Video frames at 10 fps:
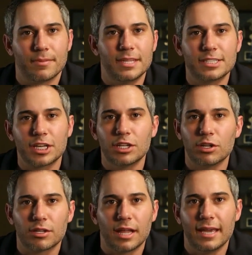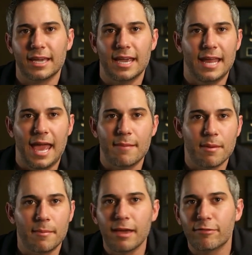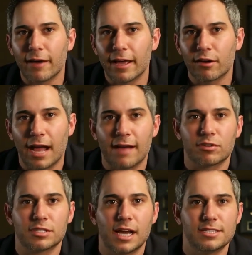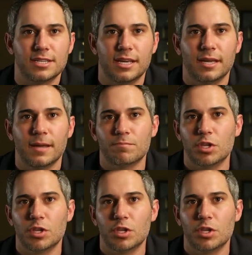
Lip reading: This can look like an MMA fighter advertising,